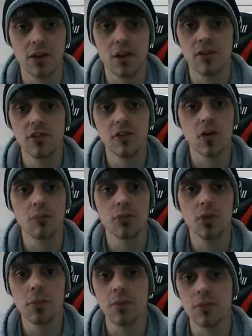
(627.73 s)
You know, if you've got
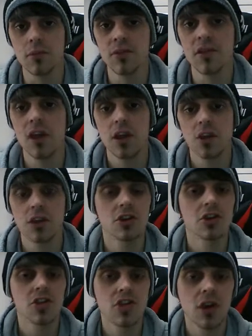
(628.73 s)
problems, you
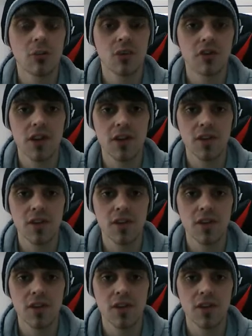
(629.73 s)
can just come straight